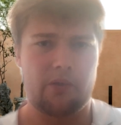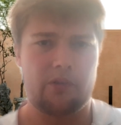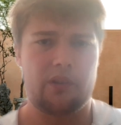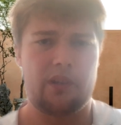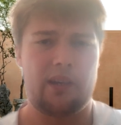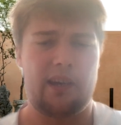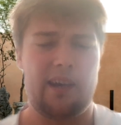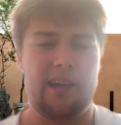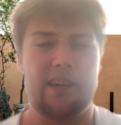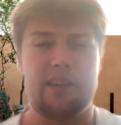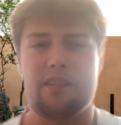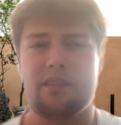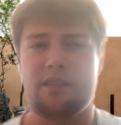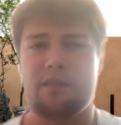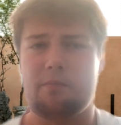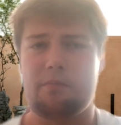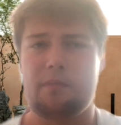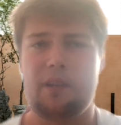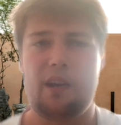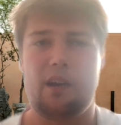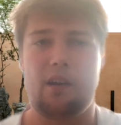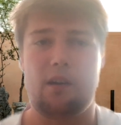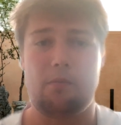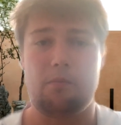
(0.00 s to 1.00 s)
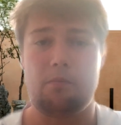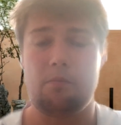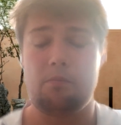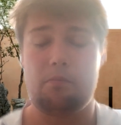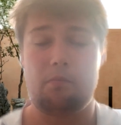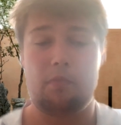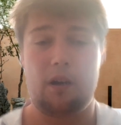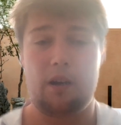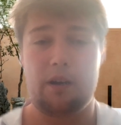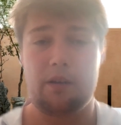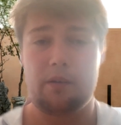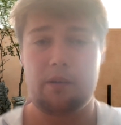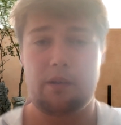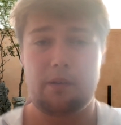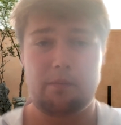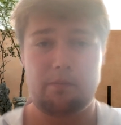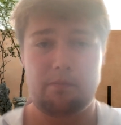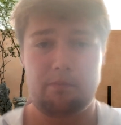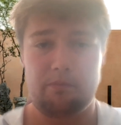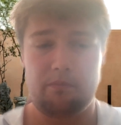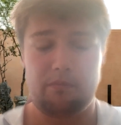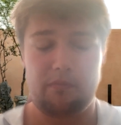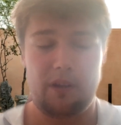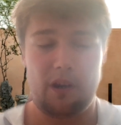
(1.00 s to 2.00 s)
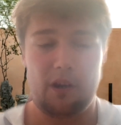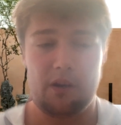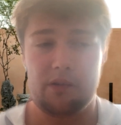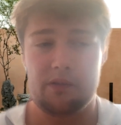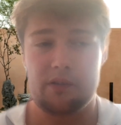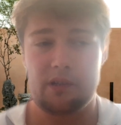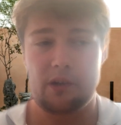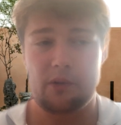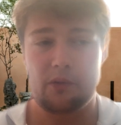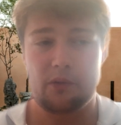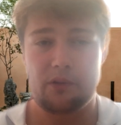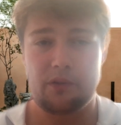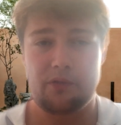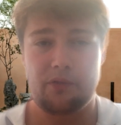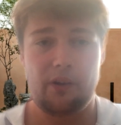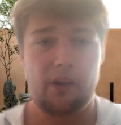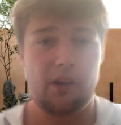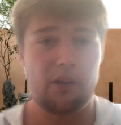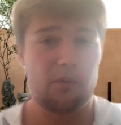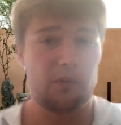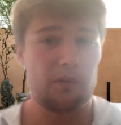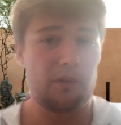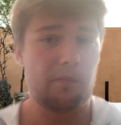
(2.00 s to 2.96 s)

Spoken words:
and yeah, I'm going to go with Chelsea first,